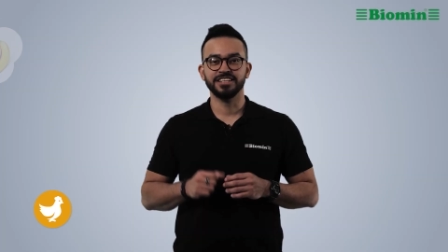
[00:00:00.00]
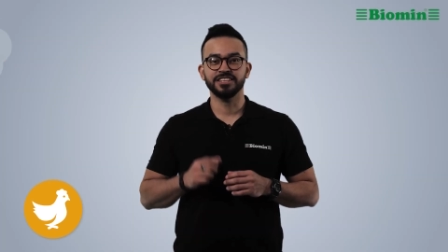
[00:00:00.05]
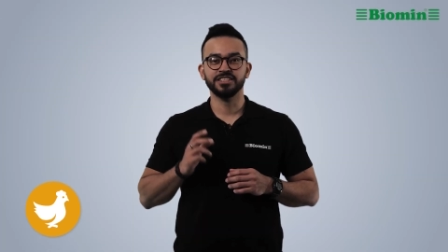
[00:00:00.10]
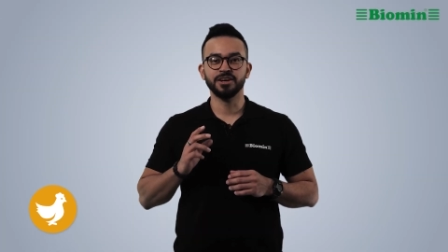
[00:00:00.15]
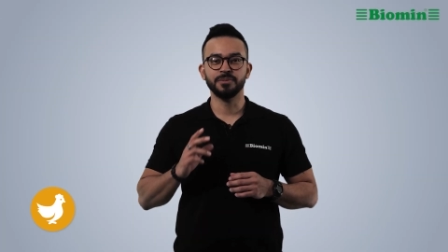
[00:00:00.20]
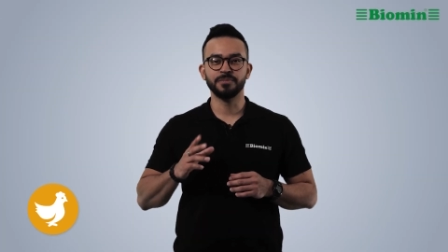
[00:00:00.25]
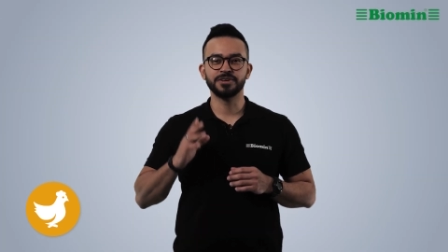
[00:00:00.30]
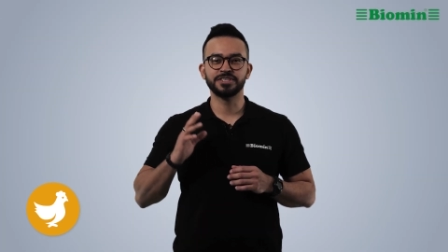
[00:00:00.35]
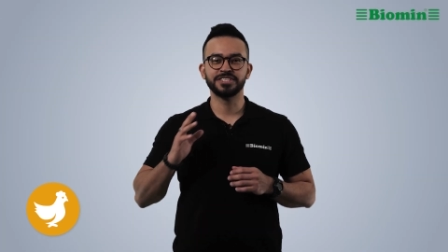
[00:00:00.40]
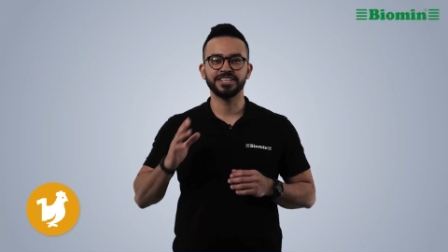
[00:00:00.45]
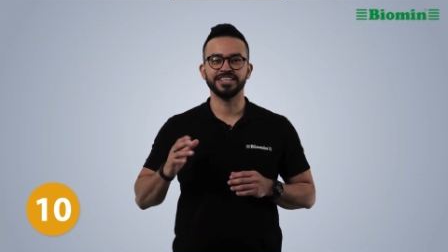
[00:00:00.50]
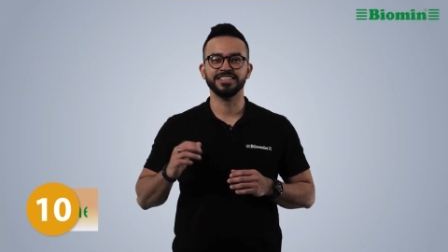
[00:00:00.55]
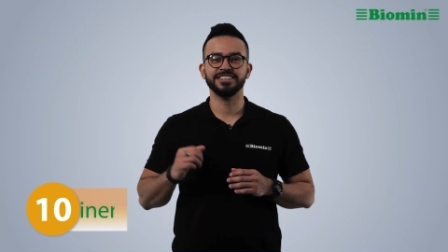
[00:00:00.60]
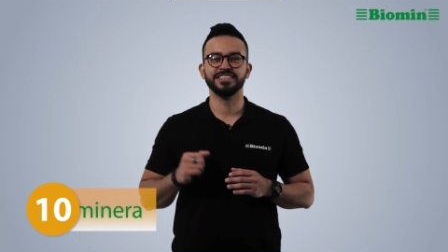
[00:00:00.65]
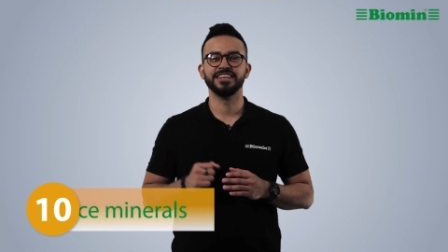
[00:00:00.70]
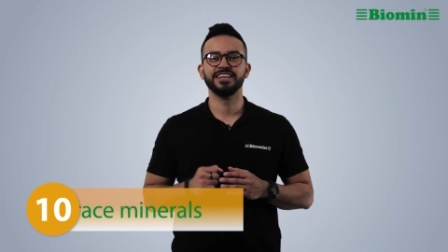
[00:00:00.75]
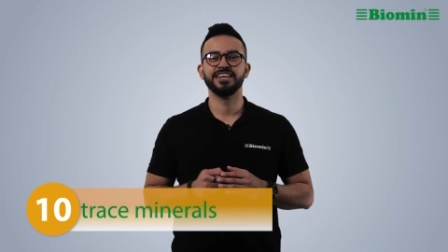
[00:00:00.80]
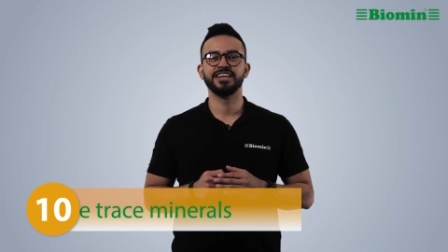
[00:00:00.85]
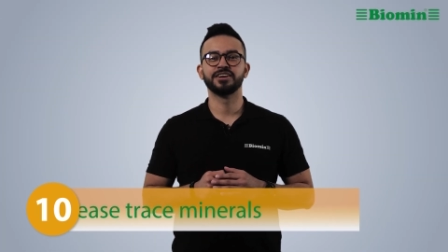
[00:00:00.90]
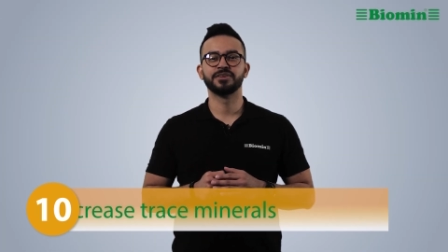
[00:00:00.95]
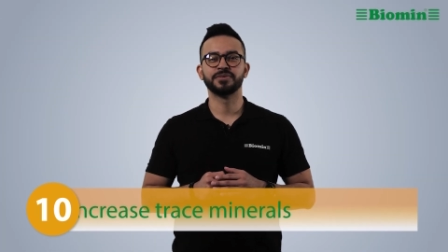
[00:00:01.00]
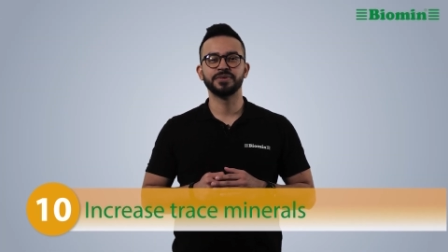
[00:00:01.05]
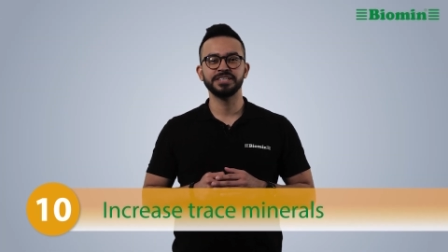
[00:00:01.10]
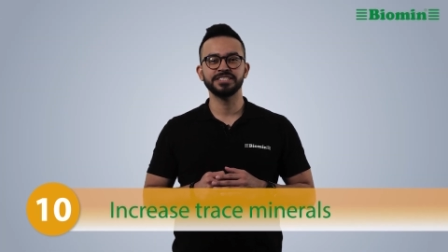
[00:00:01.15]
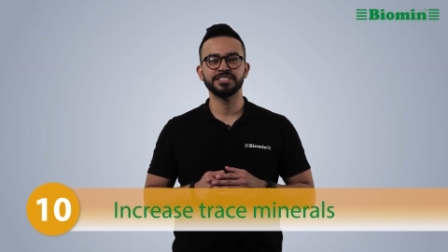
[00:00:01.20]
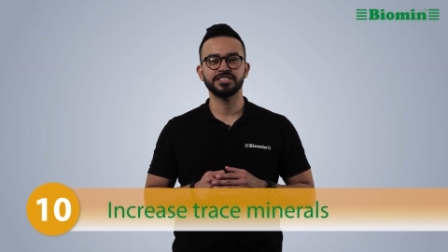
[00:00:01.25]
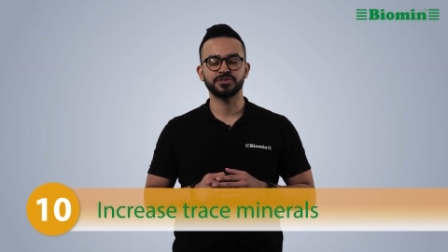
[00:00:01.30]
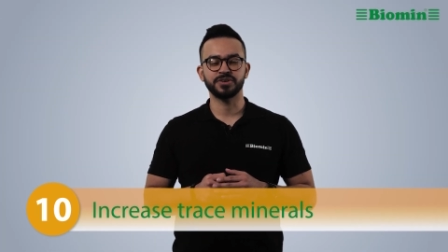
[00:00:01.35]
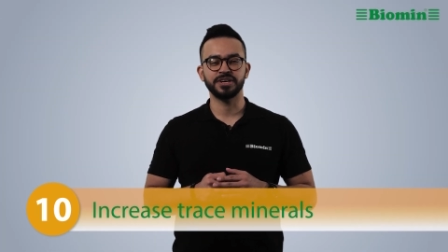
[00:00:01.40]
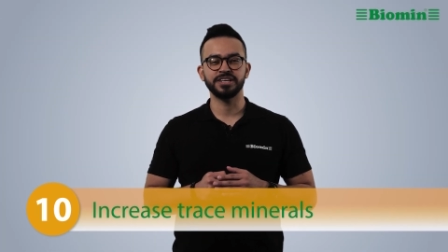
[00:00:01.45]
Number 10.
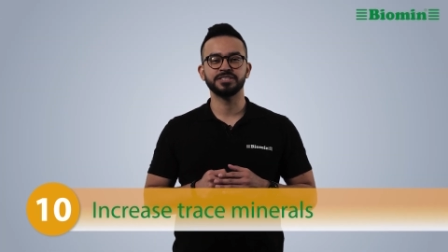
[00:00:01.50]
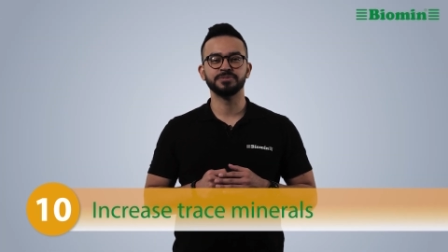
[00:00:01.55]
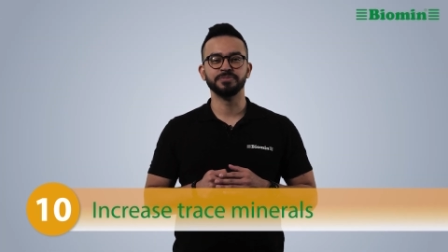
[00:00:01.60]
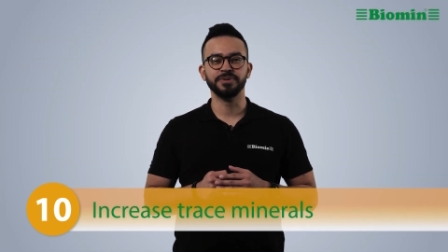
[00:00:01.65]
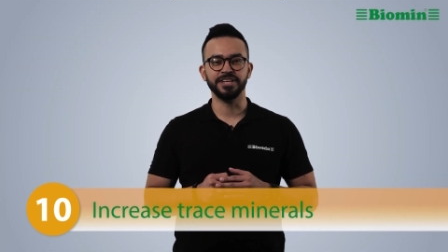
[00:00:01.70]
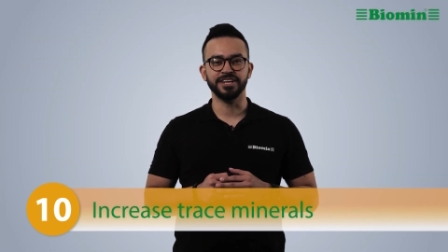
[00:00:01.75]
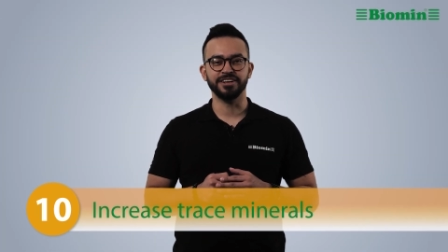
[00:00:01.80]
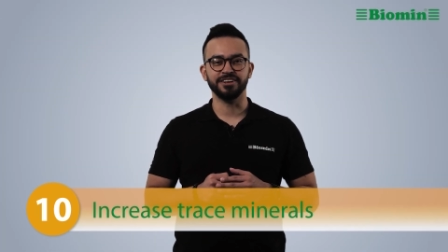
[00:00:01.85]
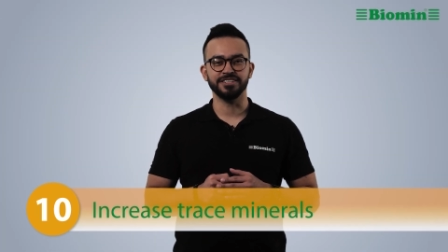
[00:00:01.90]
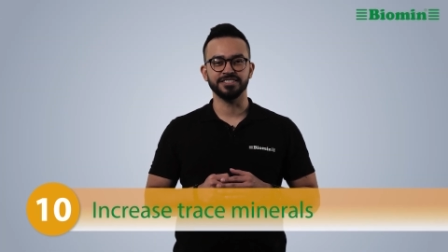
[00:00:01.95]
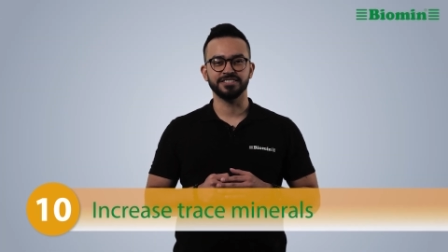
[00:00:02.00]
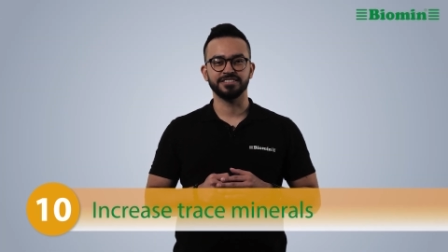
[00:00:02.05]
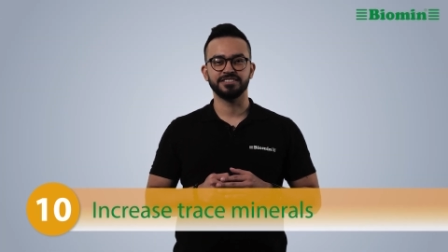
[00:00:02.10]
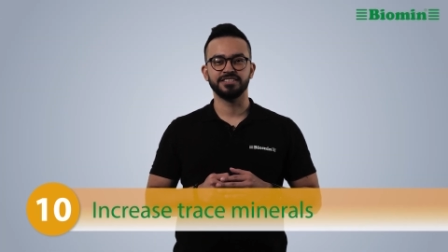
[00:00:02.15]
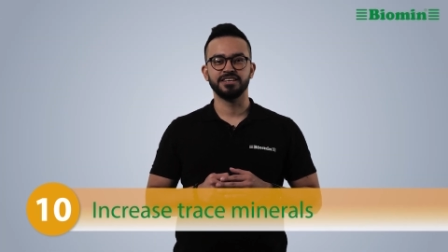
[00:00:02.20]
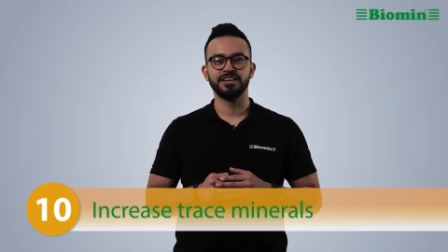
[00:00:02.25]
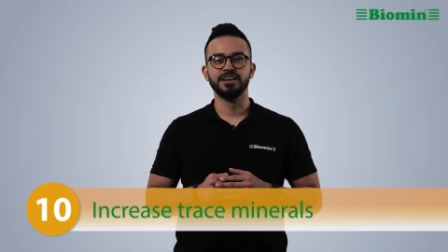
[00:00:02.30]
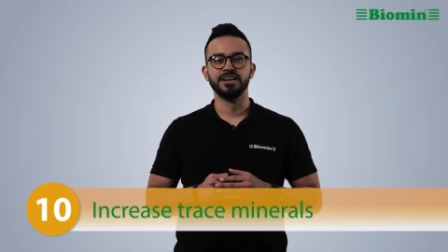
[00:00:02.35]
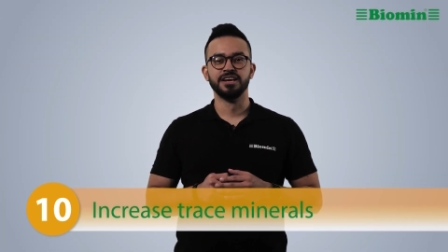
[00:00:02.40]
Increase trace minerals.